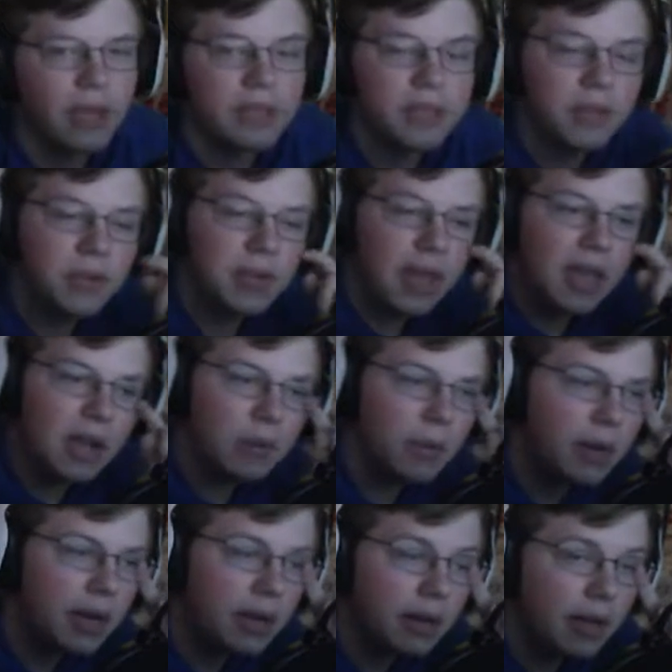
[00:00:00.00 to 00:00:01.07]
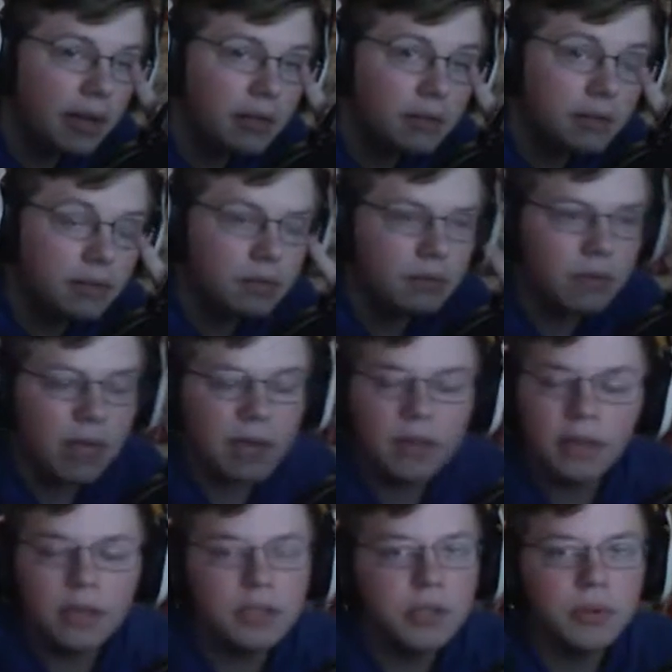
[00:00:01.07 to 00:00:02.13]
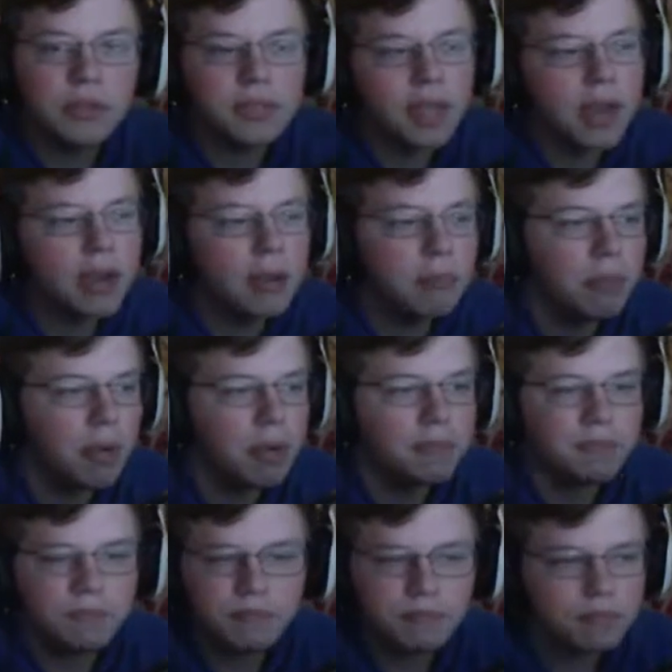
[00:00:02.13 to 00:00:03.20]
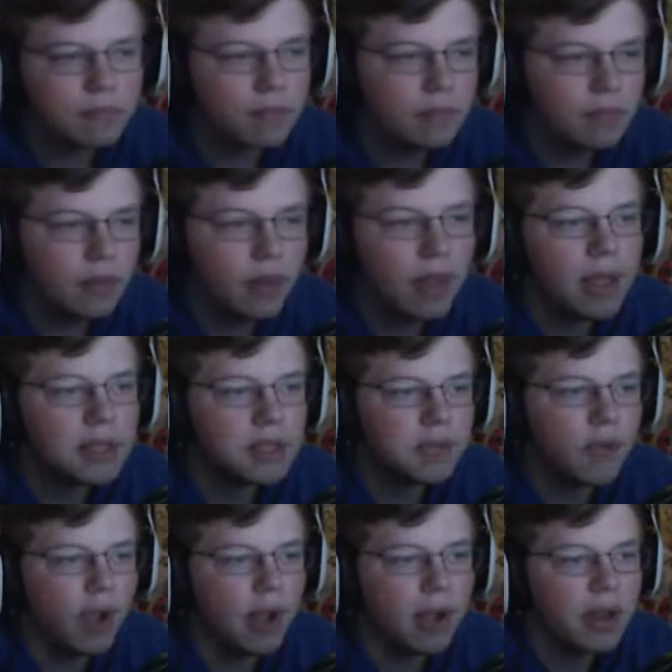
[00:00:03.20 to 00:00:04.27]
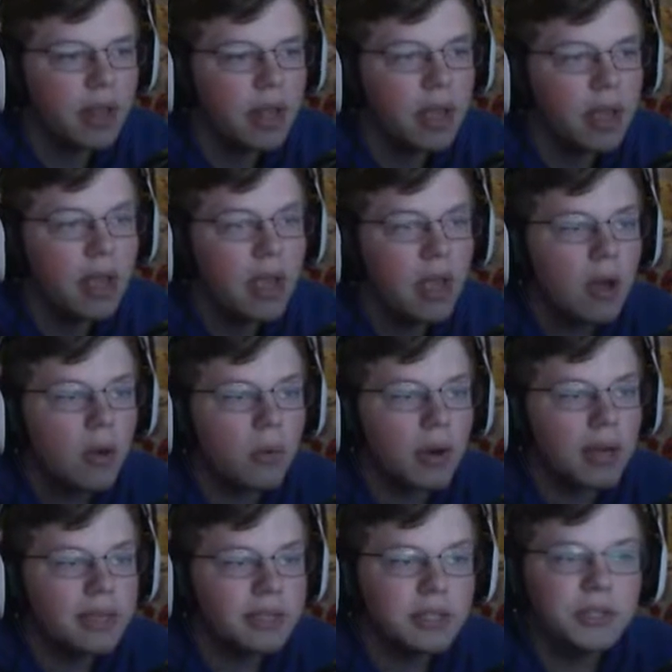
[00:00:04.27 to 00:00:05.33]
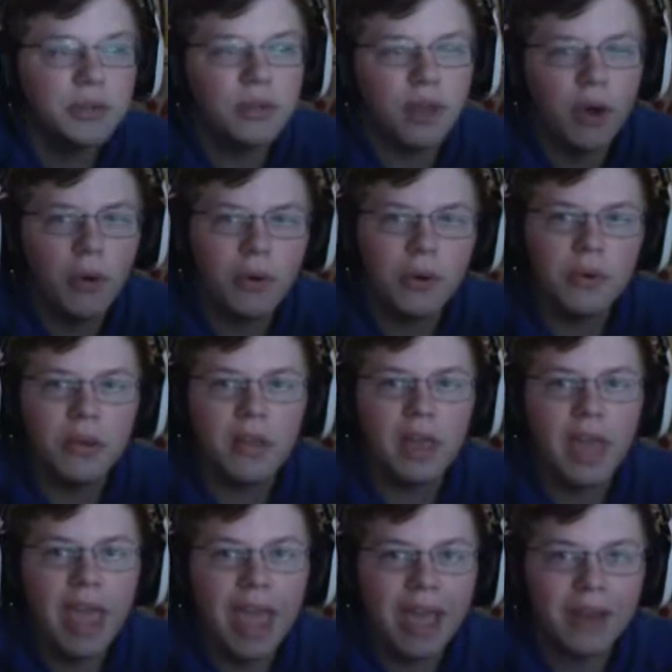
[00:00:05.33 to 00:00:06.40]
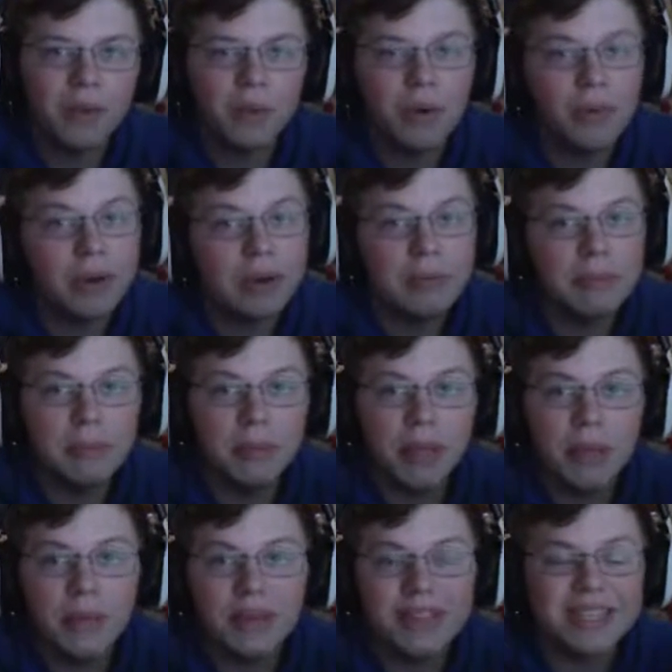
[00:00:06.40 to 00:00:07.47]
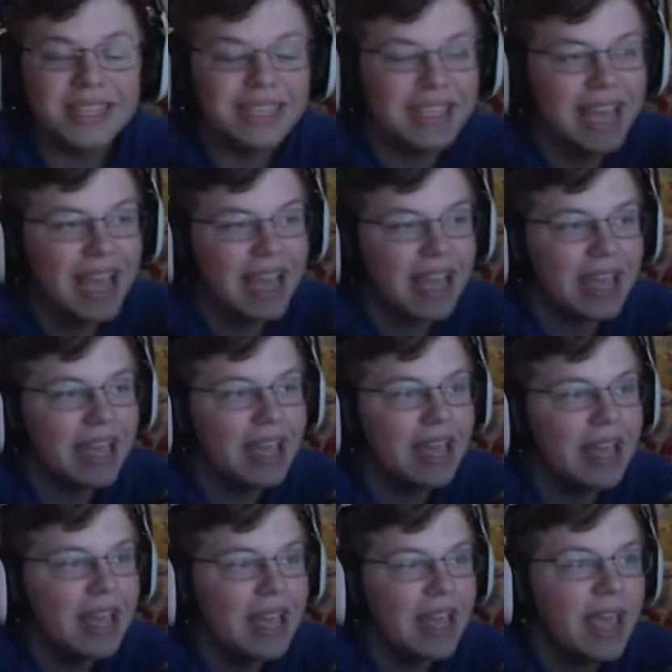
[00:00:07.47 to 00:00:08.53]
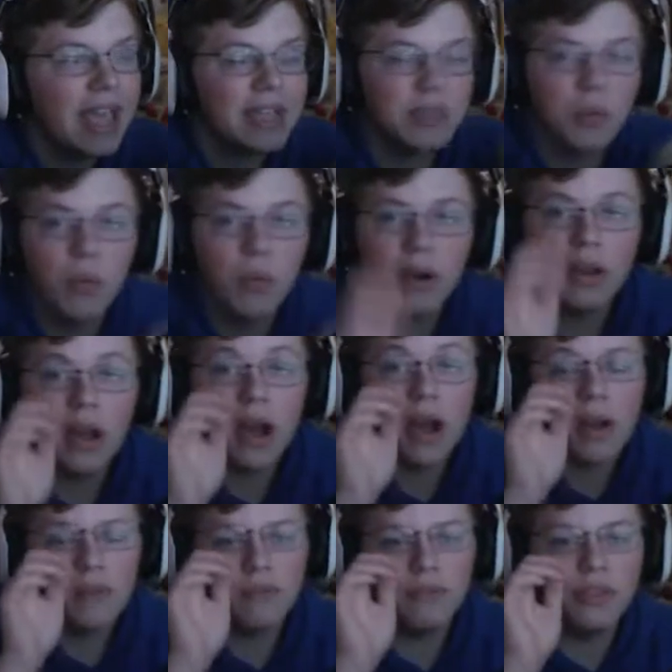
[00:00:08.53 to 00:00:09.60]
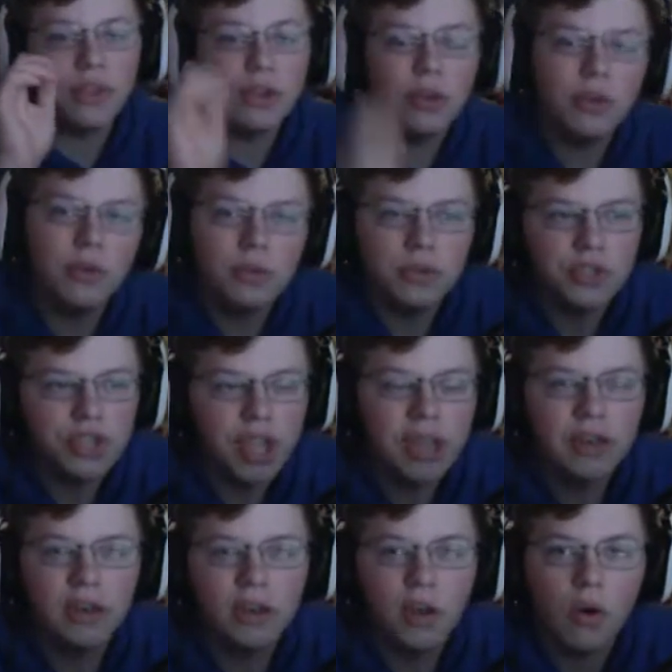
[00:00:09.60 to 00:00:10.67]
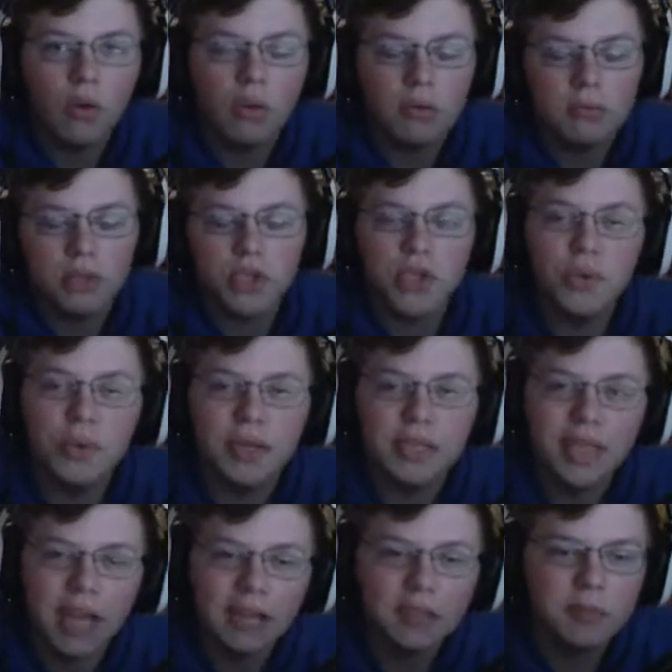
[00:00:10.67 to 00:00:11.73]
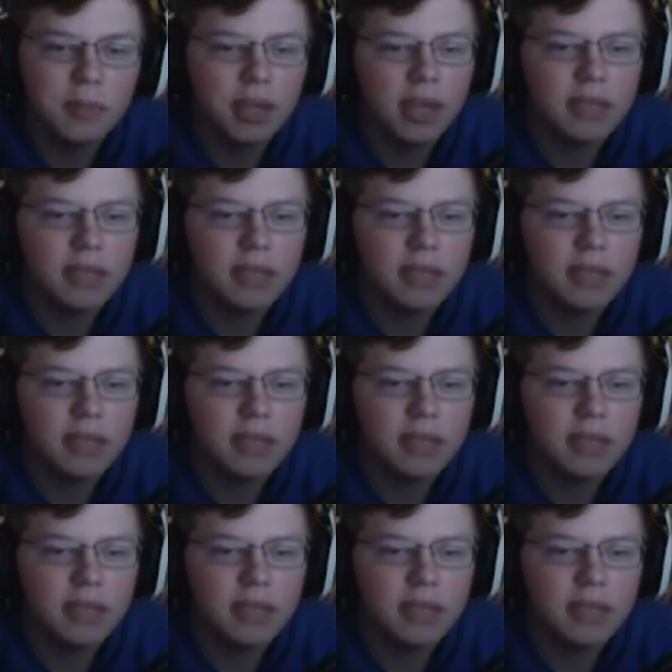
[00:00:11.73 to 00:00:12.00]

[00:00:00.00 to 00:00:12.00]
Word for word: okay, so yeah, we didn't get anything too exciting, but it's fine. What I did do though, and what we're gonna be playing with today, is one of the new Jade Golem Druid decks,